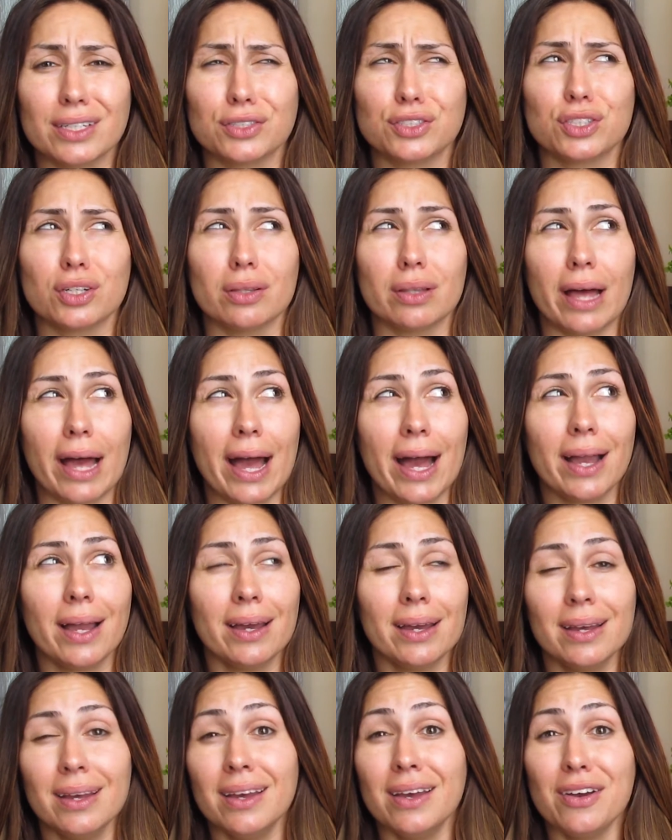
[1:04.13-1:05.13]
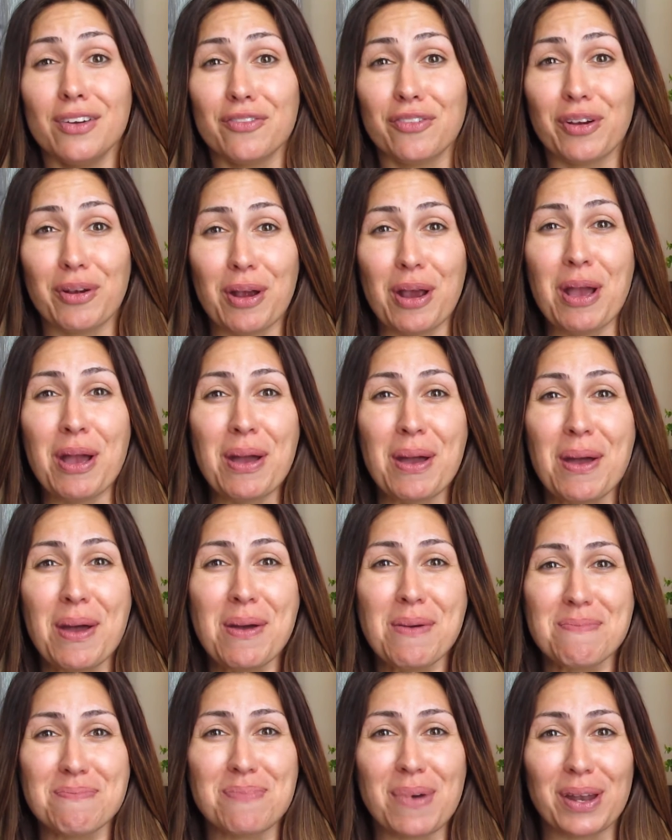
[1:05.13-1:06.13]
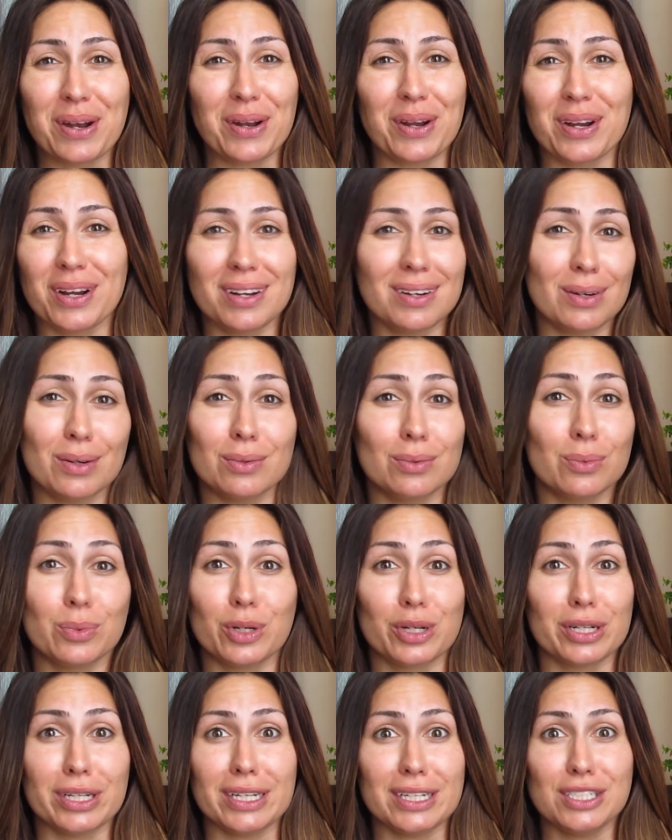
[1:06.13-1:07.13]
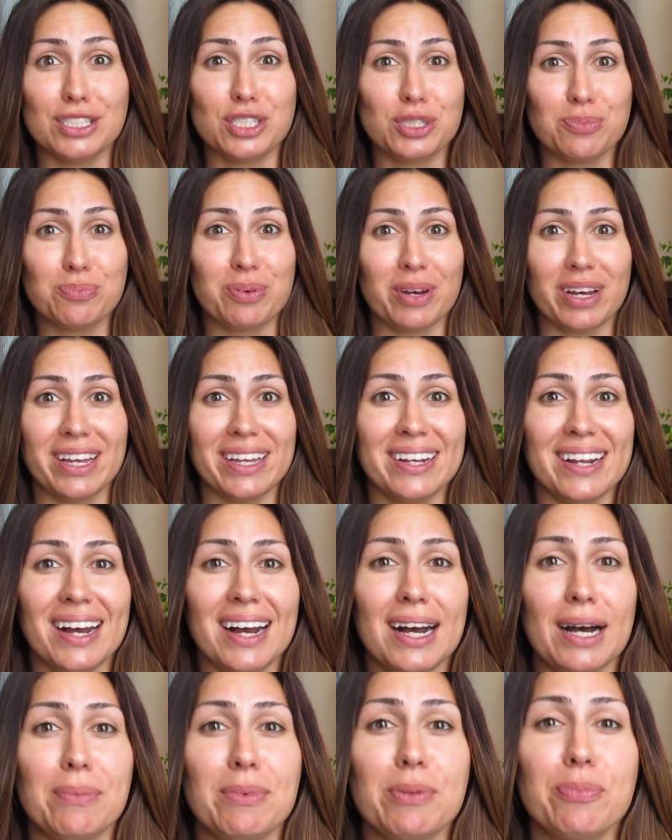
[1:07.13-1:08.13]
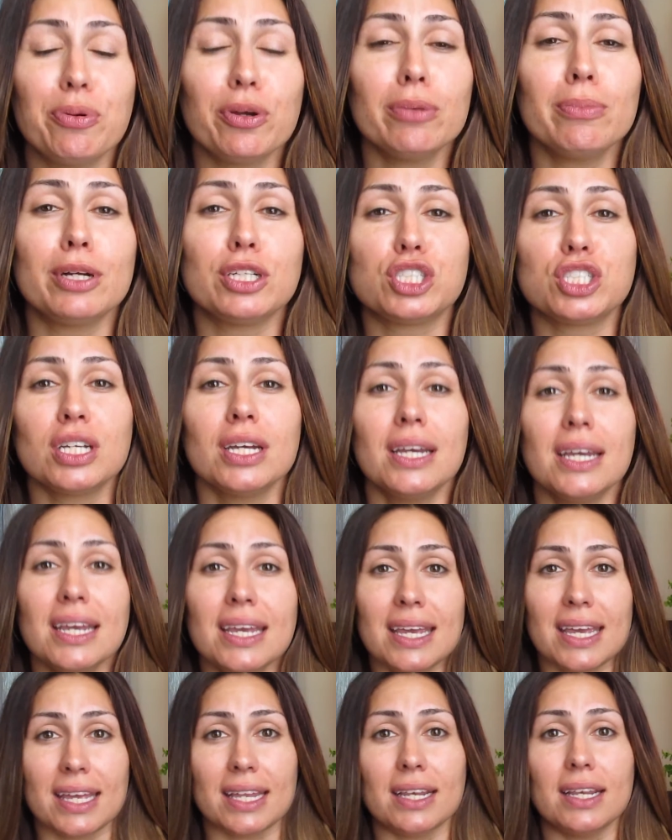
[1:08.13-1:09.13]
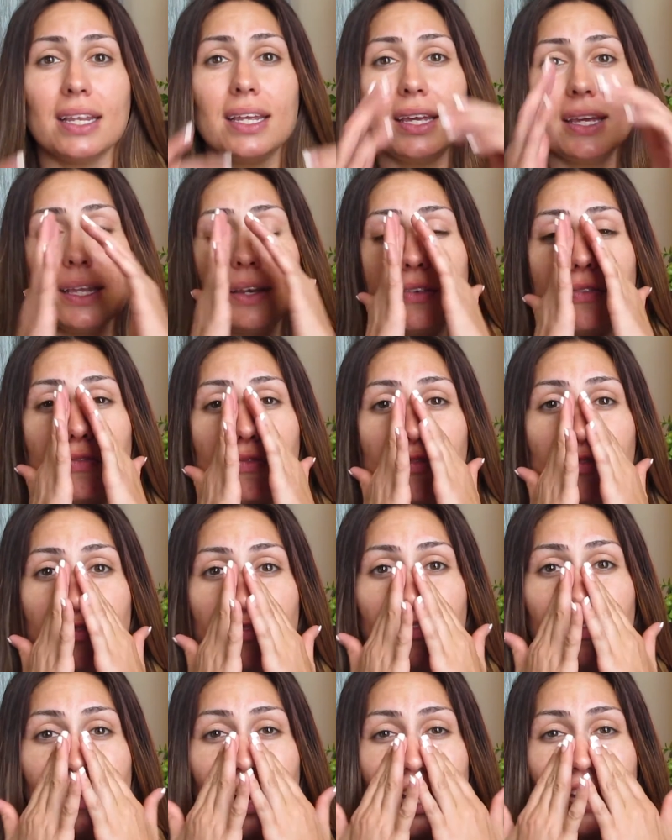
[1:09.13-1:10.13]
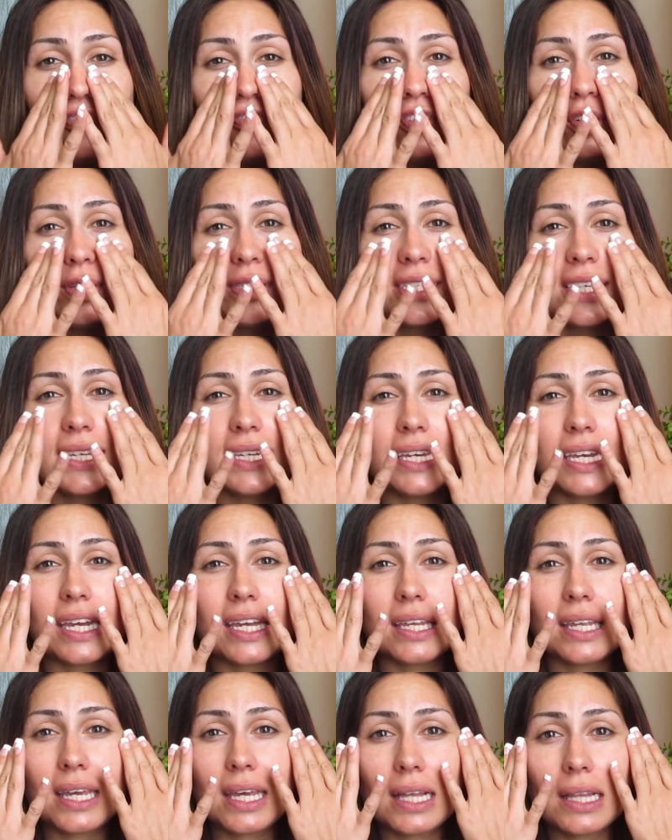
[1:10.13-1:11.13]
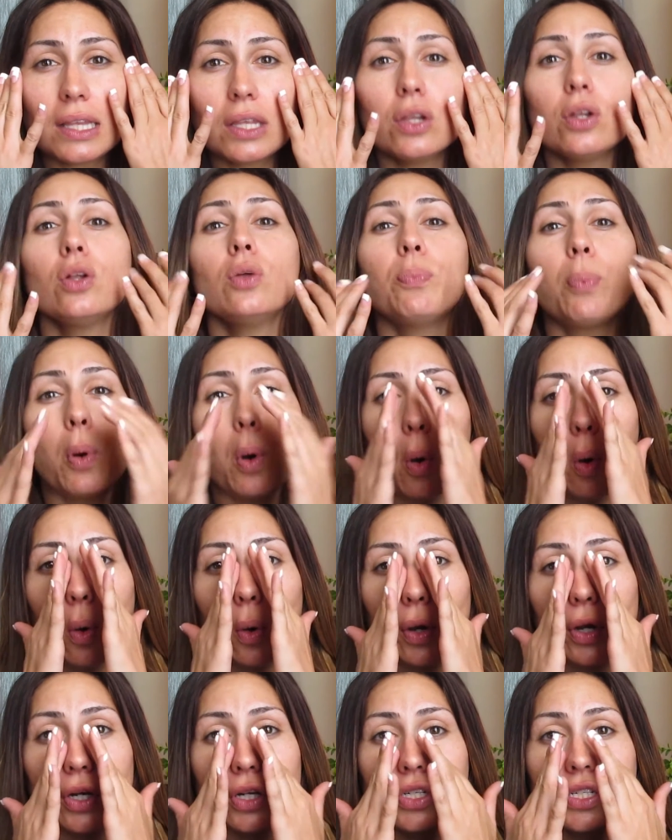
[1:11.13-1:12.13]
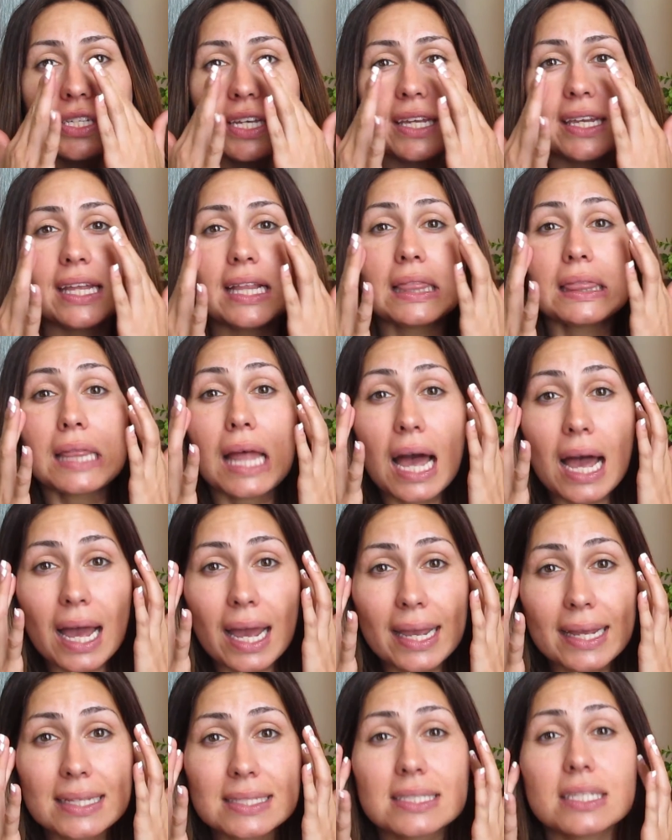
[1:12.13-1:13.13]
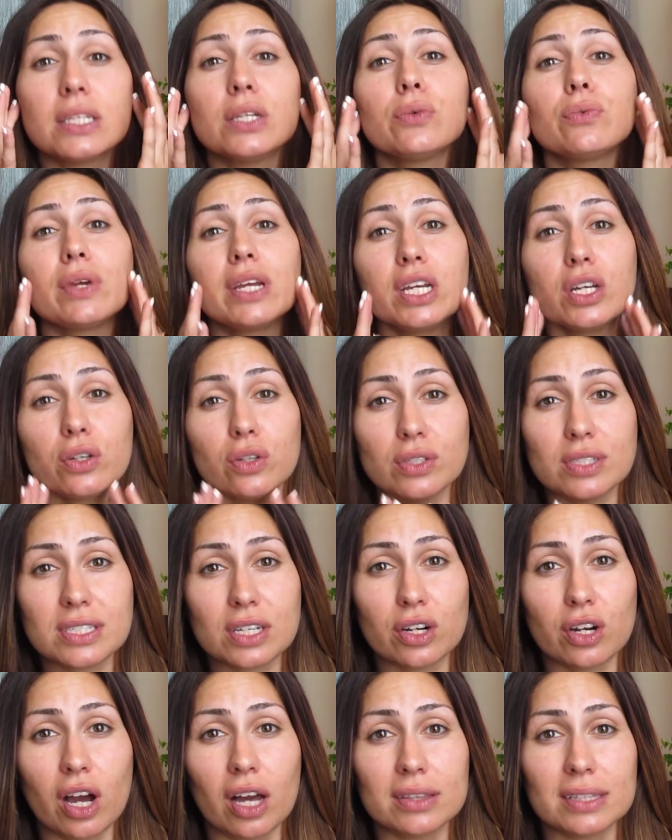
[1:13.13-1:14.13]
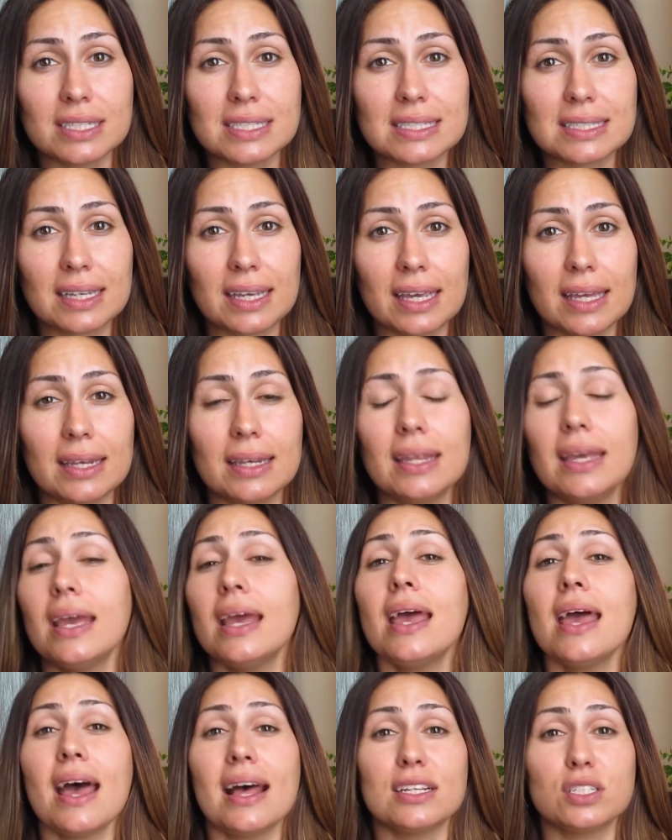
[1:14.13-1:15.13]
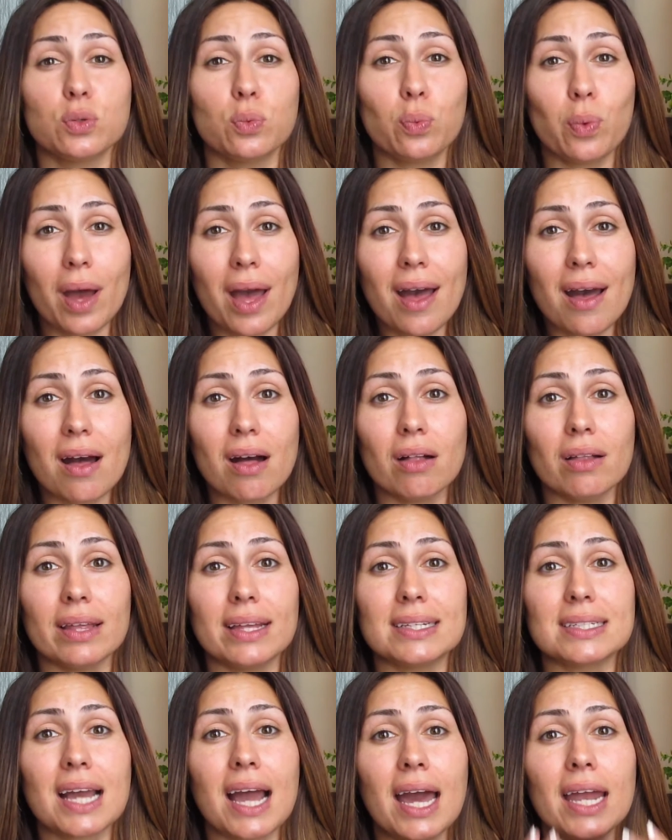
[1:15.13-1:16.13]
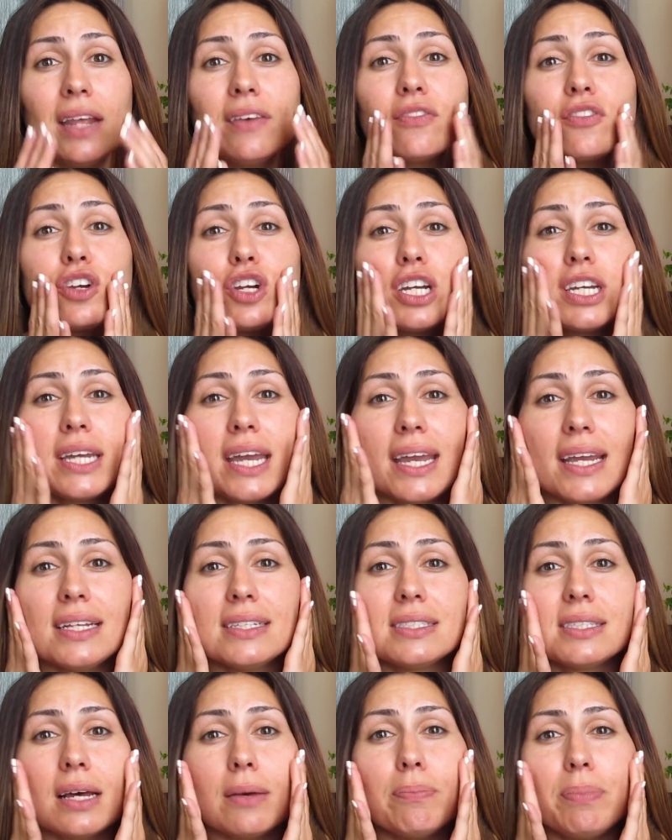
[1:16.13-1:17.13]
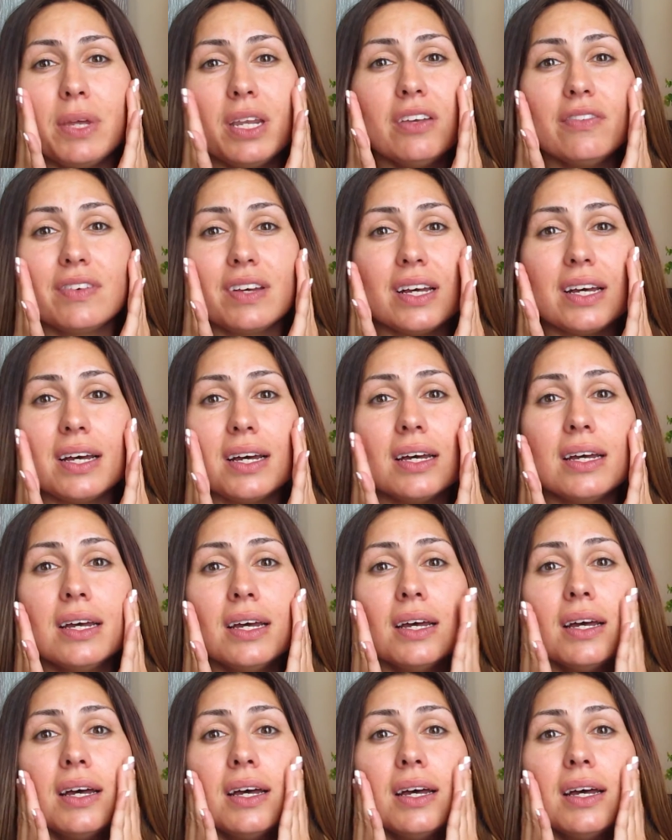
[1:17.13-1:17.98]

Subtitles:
a shellac, for better wordage, but it pretty much, it kind of fills in any little pores, any lines, any wrinkles that are on the skin. As well, it kind of creates a bit of a